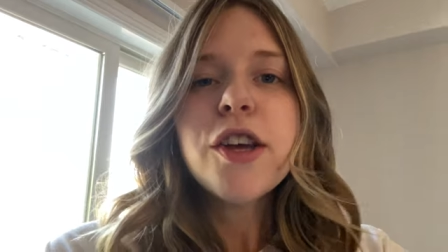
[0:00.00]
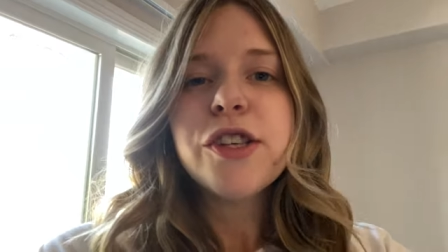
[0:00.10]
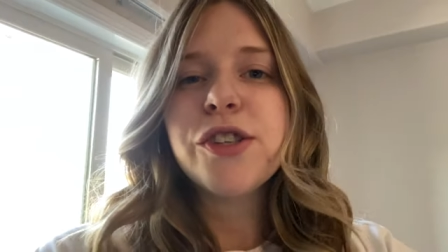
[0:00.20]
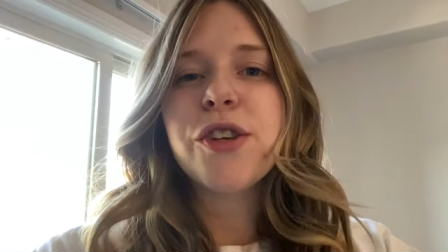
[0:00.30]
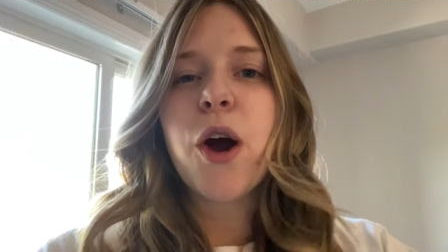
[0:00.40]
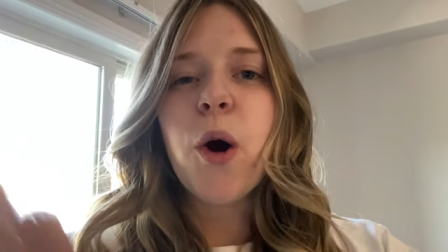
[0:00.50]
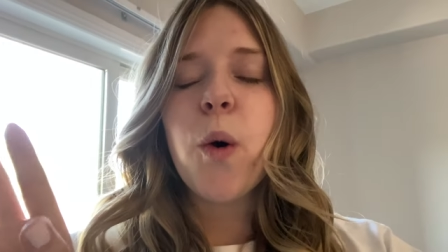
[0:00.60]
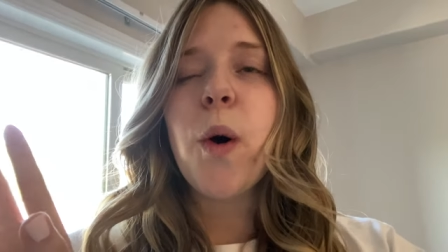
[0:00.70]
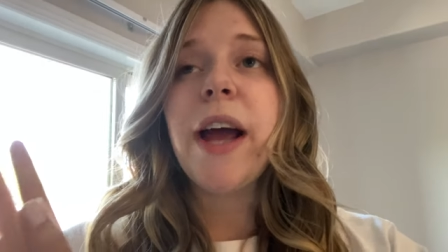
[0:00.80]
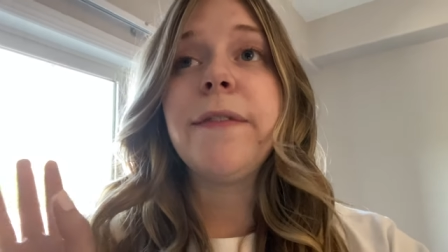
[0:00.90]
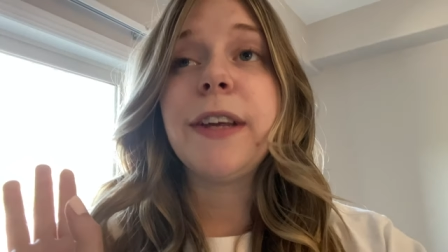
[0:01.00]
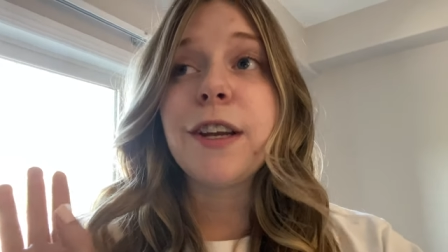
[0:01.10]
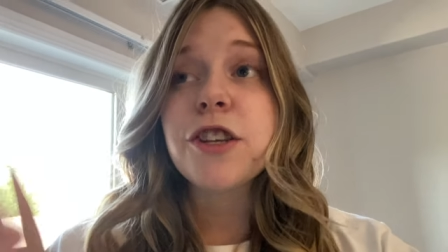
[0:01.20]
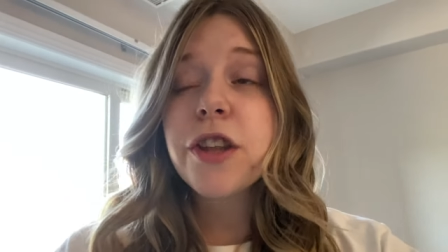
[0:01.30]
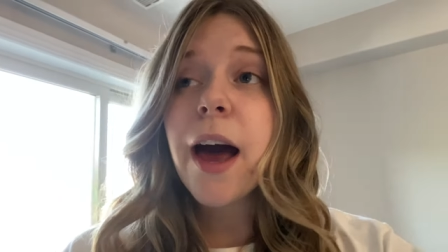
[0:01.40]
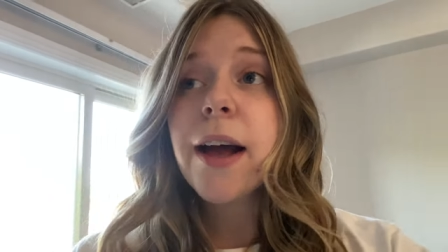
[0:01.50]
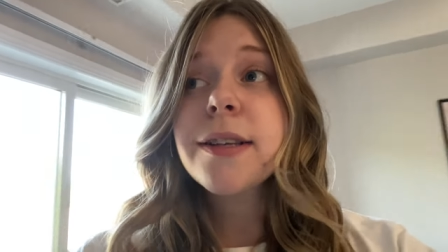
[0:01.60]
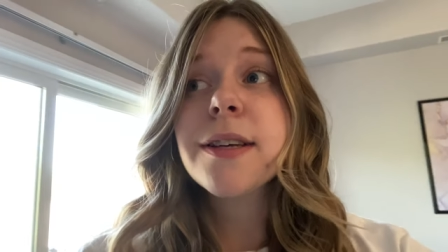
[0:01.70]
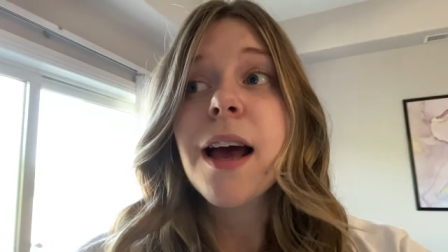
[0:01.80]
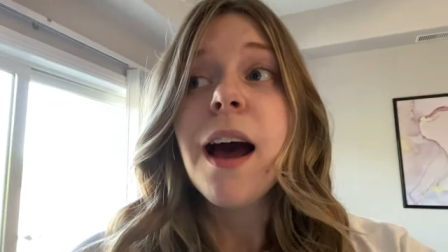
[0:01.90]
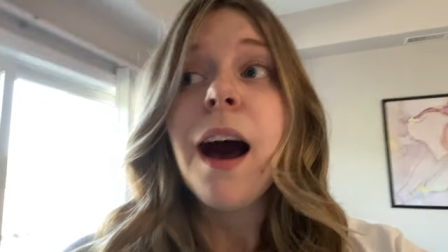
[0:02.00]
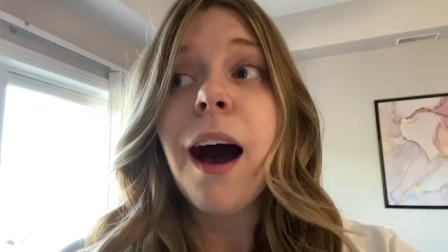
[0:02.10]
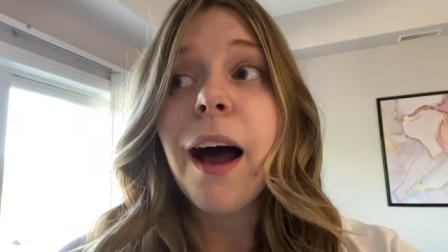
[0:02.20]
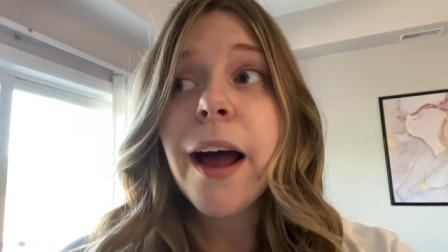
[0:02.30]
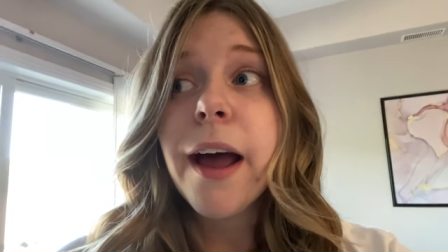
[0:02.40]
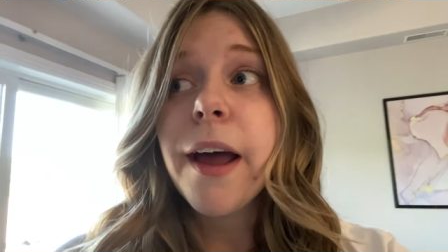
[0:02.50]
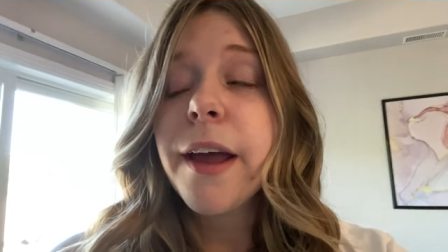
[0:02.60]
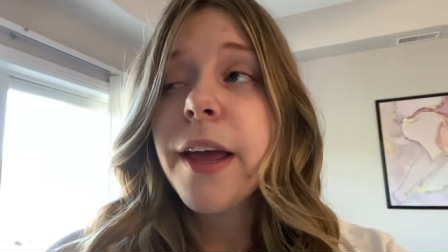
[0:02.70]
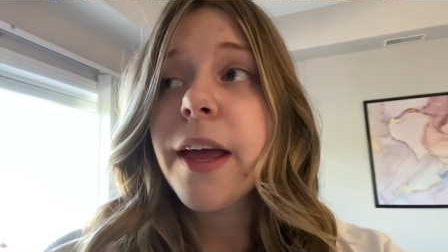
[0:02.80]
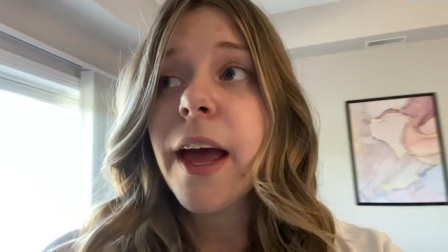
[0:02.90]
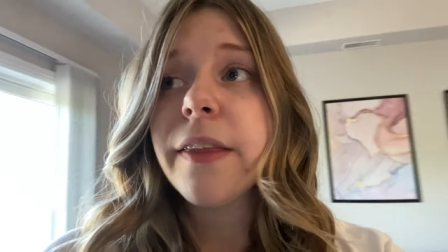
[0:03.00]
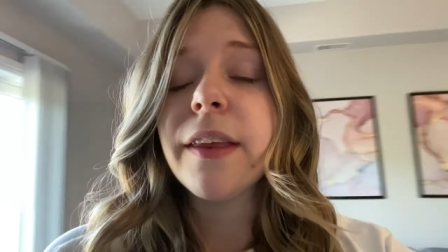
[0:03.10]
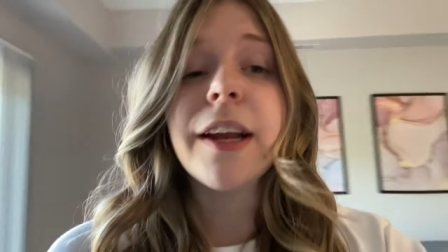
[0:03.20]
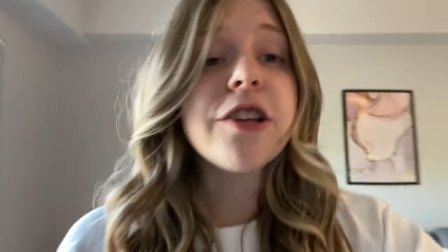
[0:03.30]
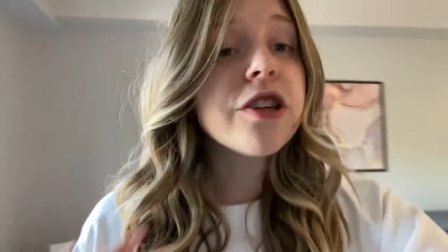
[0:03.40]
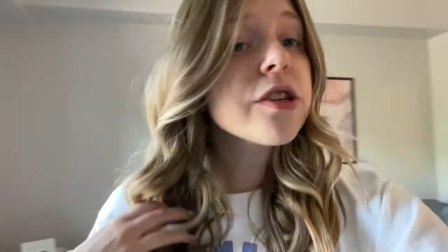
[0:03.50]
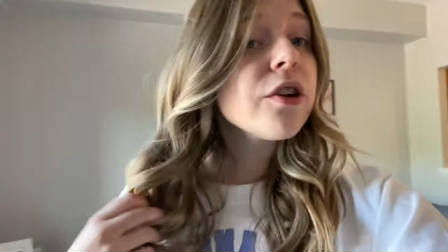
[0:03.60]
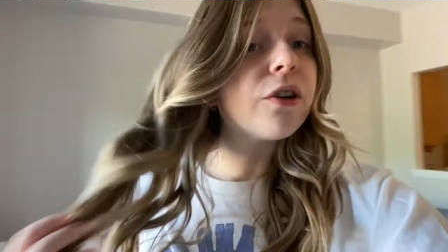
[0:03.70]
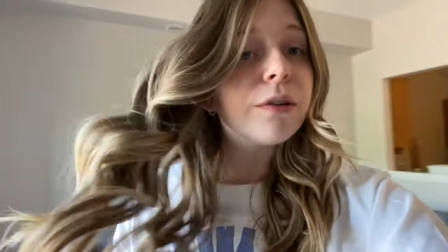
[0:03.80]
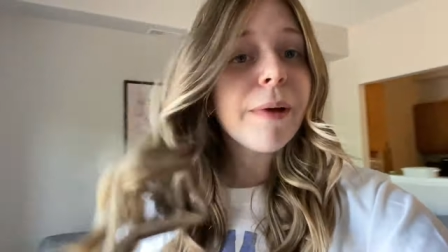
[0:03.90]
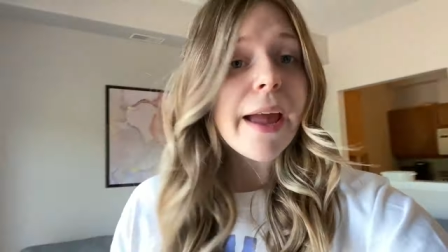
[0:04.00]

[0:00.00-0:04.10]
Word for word: so I finished that I and then I just curled my